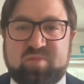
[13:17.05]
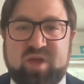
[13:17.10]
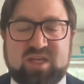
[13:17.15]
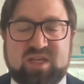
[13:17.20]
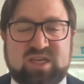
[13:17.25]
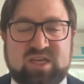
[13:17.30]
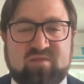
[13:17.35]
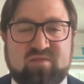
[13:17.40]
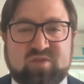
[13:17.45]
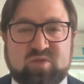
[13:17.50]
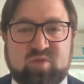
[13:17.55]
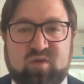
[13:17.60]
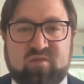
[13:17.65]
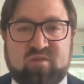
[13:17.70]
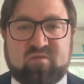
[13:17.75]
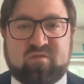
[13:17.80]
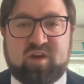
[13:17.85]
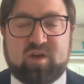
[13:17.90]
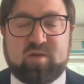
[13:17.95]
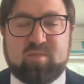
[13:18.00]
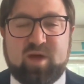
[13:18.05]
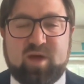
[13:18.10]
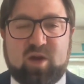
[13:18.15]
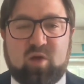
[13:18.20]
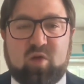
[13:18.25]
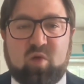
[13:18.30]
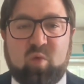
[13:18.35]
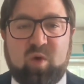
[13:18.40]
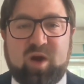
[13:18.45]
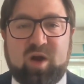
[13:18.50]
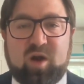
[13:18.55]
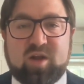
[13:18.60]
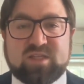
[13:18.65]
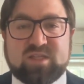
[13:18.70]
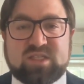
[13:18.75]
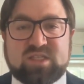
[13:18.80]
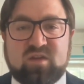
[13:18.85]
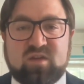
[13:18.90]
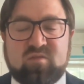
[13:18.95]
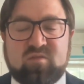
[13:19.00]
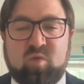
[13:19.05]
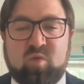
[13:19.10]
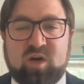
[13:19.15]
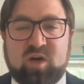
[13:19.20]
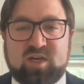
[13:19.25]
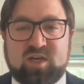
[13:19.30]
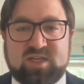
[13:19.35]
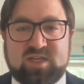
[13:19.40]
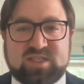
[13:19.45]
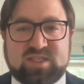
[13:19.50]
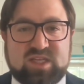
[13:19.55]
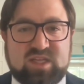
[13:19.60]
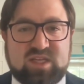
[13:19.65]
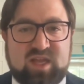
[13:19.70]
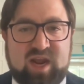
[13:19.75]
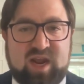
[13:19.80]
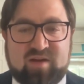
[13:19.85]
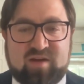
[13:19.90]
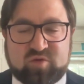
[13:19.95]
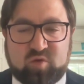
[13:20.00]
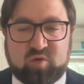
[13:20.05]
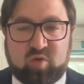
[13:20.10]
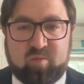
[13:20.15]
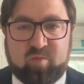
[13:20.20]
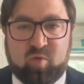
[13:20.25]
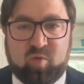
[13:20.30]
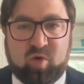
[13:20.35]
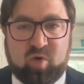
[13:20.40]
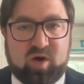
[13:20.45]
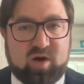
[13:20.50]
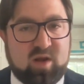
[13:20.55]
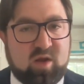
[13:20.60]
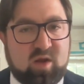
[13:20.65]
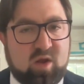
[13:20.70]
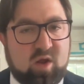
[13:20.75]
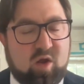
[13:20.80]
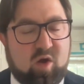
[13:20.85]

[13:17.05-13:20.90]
Banks have sort of a fundamental awareness of what it is that they have to report,